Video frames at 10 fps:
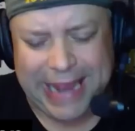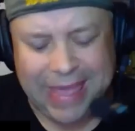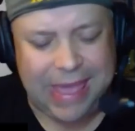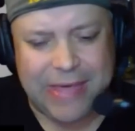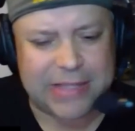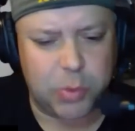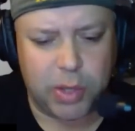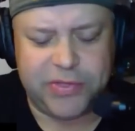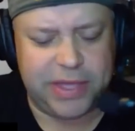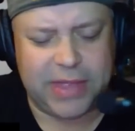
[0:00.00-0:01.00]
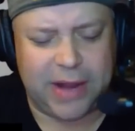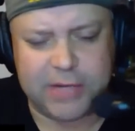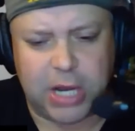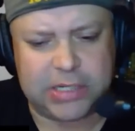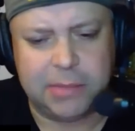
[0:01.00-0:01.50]
And that's one thing that I've
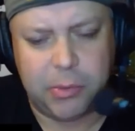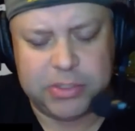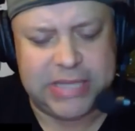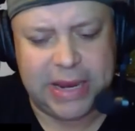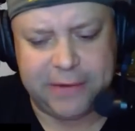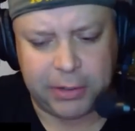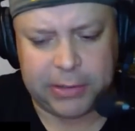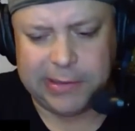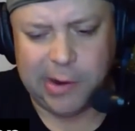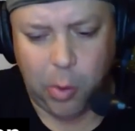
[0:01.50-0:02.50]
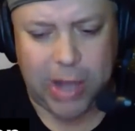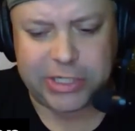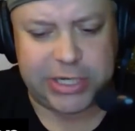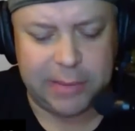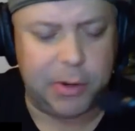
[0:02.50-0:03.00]
talked about with Xavier,
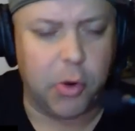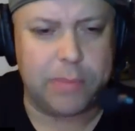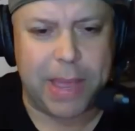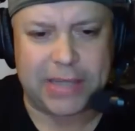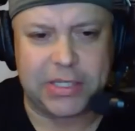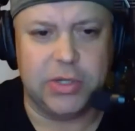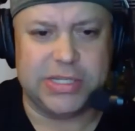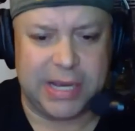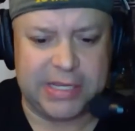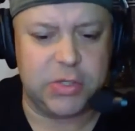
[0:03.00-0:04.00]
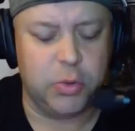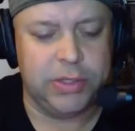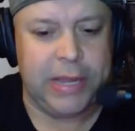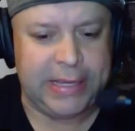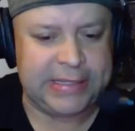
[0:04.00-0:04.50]
watching him going back to his high school
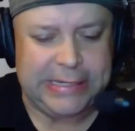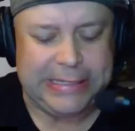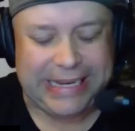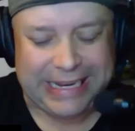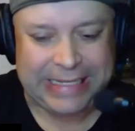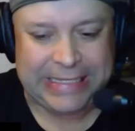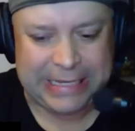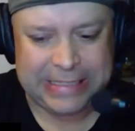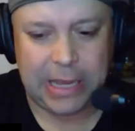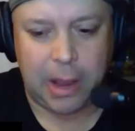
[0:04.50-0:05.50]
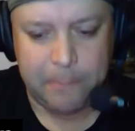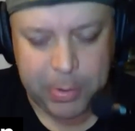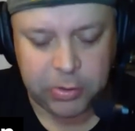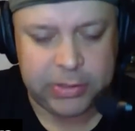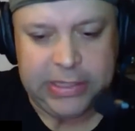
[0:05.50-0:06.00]
days, is his
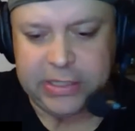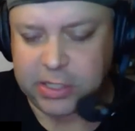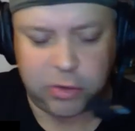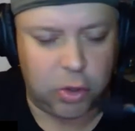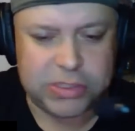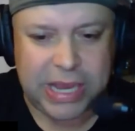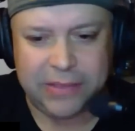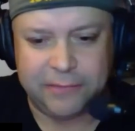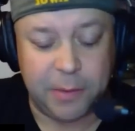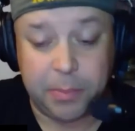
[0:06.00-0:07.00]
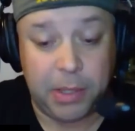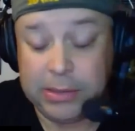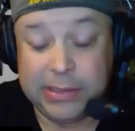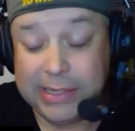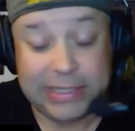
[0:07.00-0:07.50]
ability to close on the football.
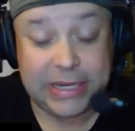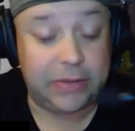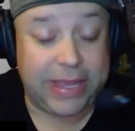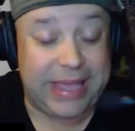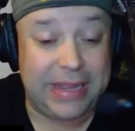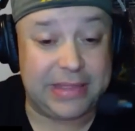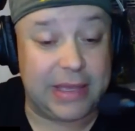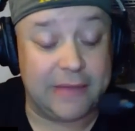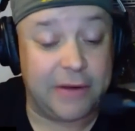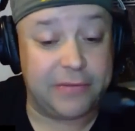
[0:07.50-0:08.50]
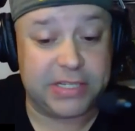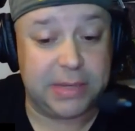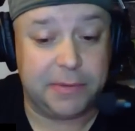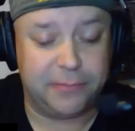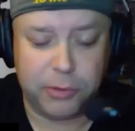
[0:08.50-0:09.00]
It's unlike anything I've ever
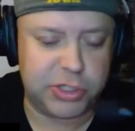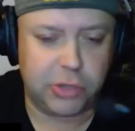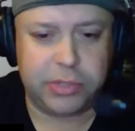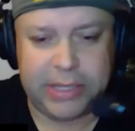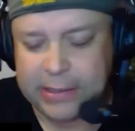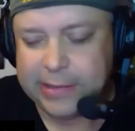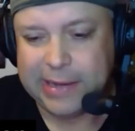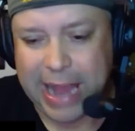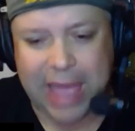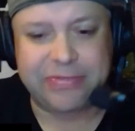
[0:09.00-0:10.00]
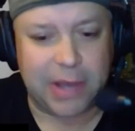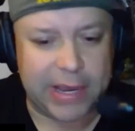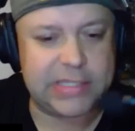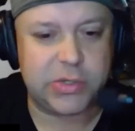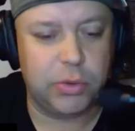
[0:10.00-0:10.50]
seen before, certainly at the
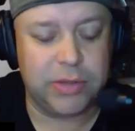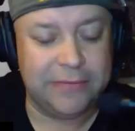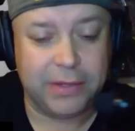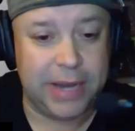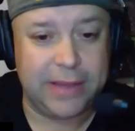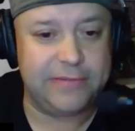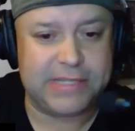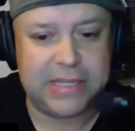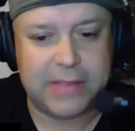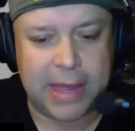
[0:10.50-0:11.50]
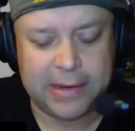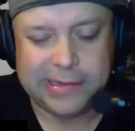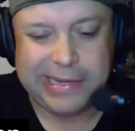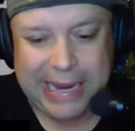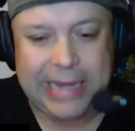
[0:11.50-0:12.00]
high school level. And now you've seen that
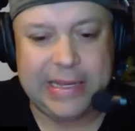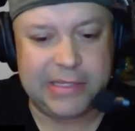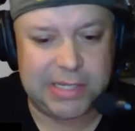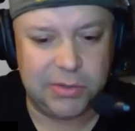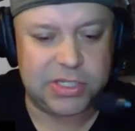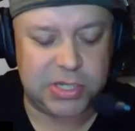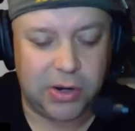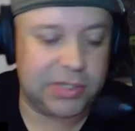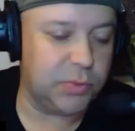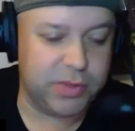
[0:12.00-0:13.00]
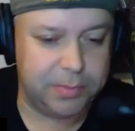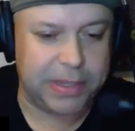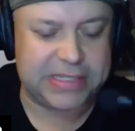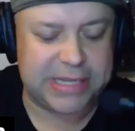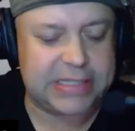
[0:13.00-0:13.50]
in his two starts with the
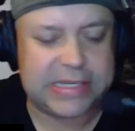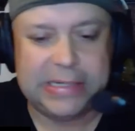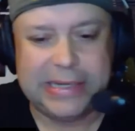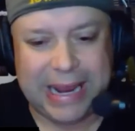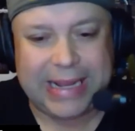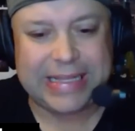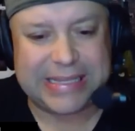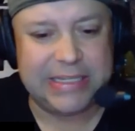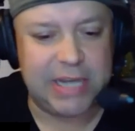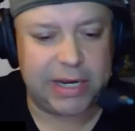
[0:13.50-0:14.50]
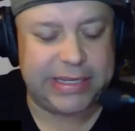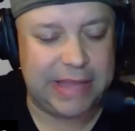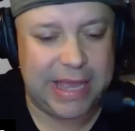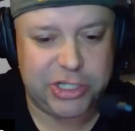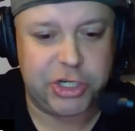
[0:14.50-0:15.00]
pick six against Kentucky
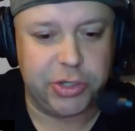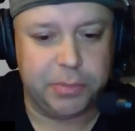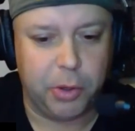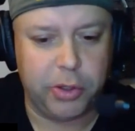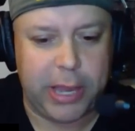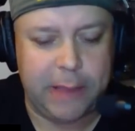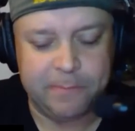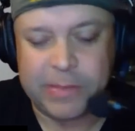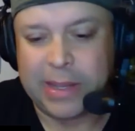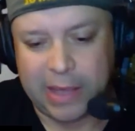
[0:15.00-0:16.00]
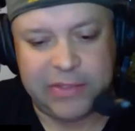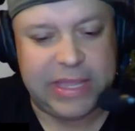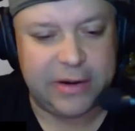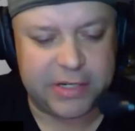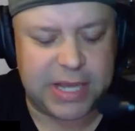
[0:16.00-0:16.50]
last year in the bowl game and
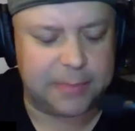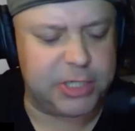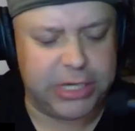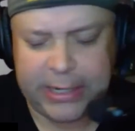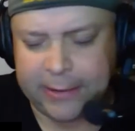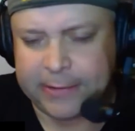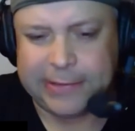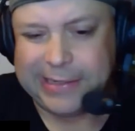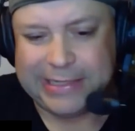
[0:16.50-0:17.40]
the interception here.